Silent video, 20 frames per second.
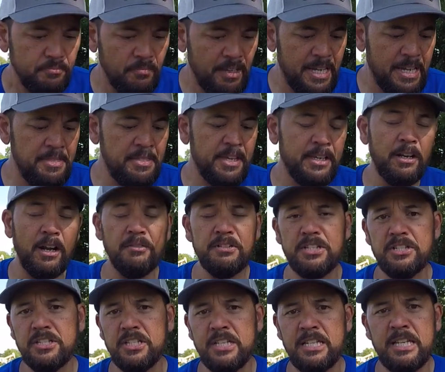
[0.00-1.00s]
And then
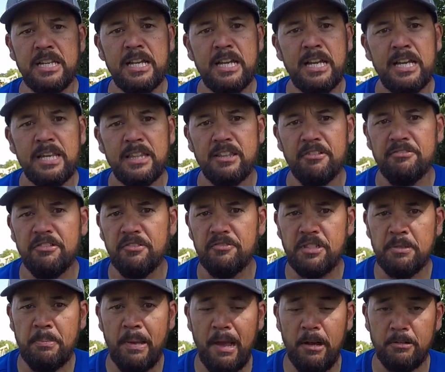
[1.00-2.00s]
obviously, the
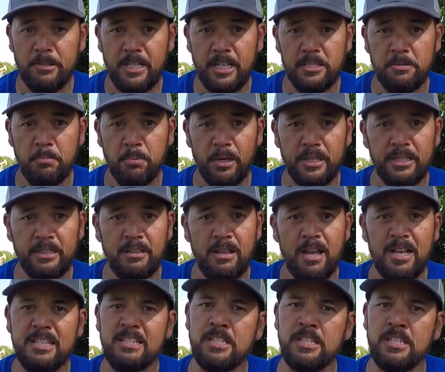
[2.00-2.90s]
fifty pound test braided line.